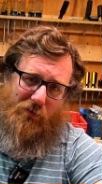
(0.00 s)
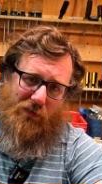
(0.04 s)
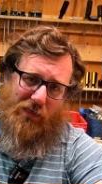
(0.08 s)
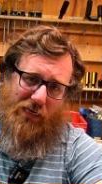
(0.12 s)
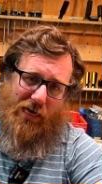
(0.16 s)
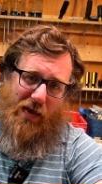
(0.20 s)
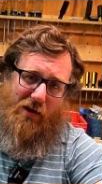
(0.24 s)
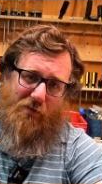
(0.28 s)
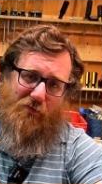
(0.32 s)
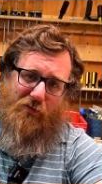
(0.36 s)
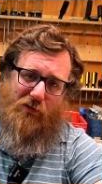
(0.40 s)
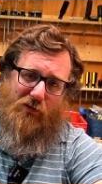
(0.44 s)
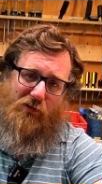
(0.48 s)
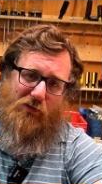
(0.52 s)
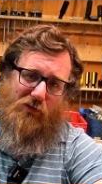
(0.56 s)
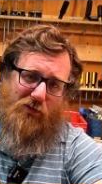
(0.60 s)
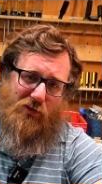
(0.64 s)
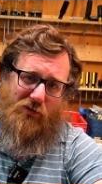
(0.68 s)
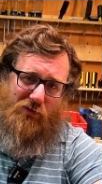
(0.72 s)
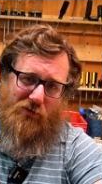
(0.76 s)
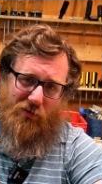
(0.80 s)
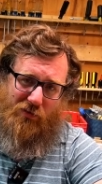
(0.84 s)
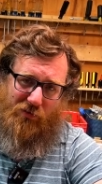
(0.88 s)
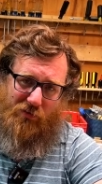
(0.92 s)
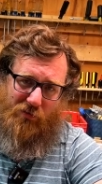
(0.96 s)
an
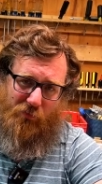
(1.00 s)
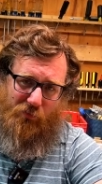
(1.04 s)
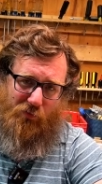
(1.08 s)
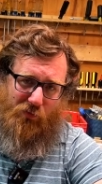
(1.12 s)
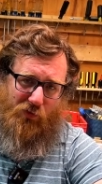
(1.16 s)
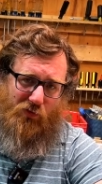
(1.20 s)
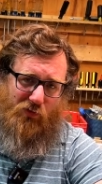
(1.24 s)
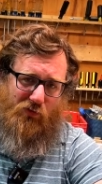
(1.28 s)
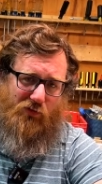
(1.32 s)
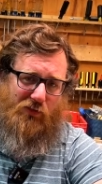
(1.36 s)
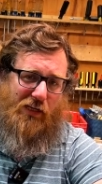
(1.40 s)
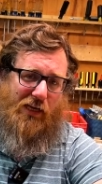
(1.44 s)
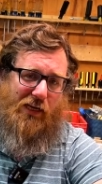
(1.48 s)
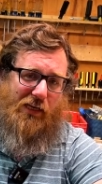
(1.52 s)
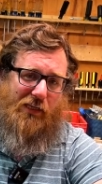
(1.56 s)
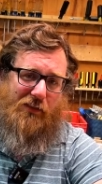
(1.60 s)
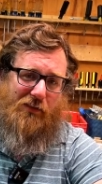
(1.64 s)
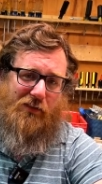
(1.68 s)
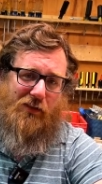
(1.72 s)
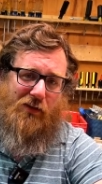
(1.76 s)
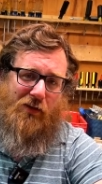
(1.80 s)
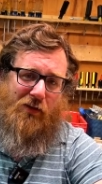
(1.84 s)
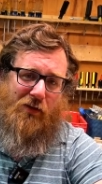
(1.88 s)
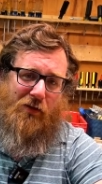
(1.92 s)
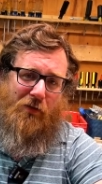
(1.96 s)
evolution system, two
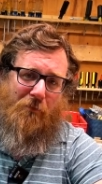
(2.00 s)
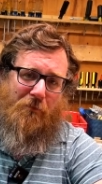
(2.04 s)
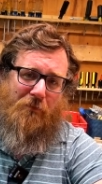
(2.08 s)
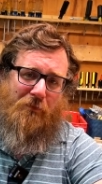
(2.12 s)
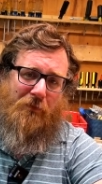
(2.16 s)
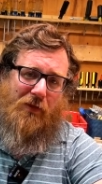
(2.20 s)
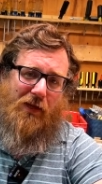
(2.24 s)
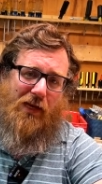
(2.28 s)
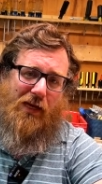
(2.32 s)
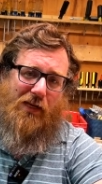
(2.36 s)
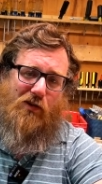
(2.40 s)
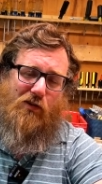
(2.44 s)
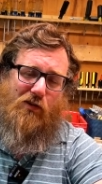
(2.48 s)
stage, and